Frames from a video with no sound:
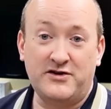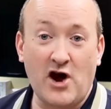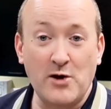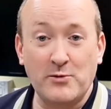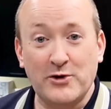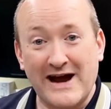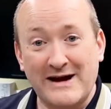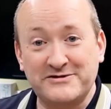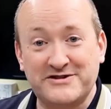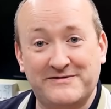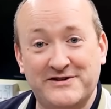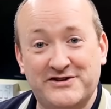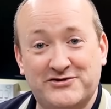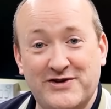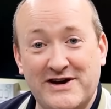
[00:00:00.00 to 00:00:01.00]
No more hours
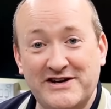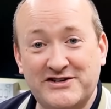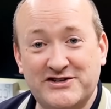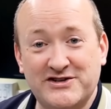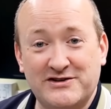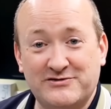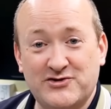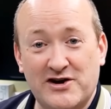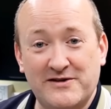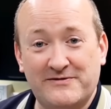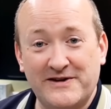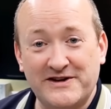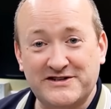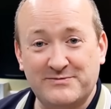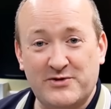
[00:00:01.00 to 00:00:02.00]
of frustration trying to
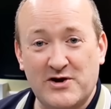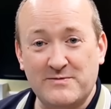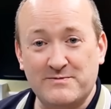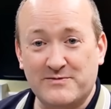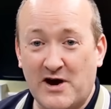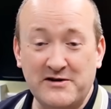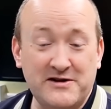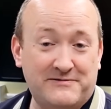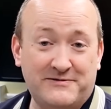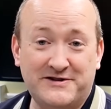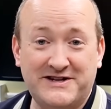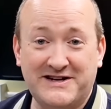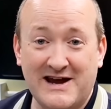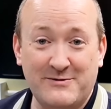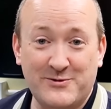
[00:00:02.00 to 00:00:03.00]
fix a problem, only for
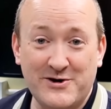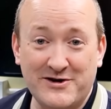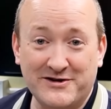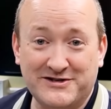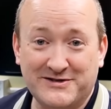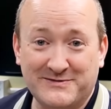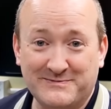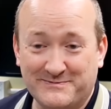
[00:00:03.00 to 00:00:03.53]
it to get worse.